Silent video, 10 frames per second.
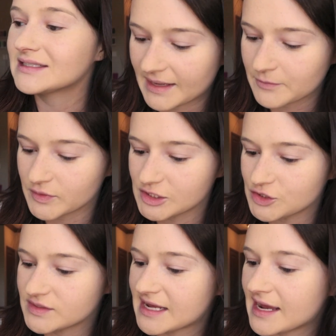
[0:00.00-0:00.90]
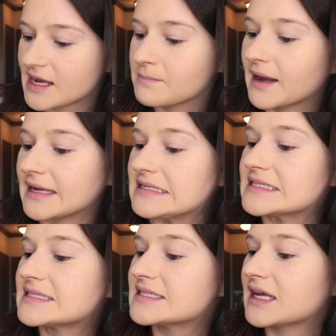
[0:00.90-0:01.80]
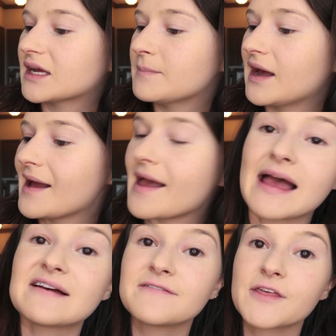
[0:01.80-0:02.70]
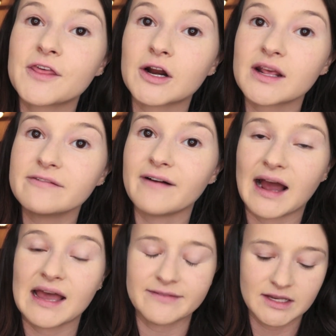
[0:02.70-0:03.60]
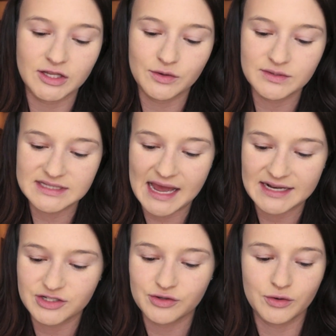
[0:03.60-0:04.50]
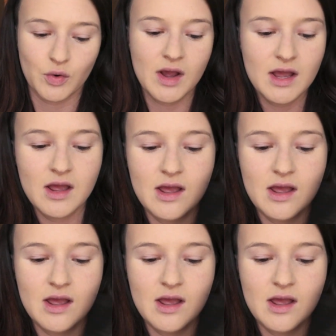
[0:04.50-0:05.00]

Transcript: I'm going to take my Sigma F35 and use that to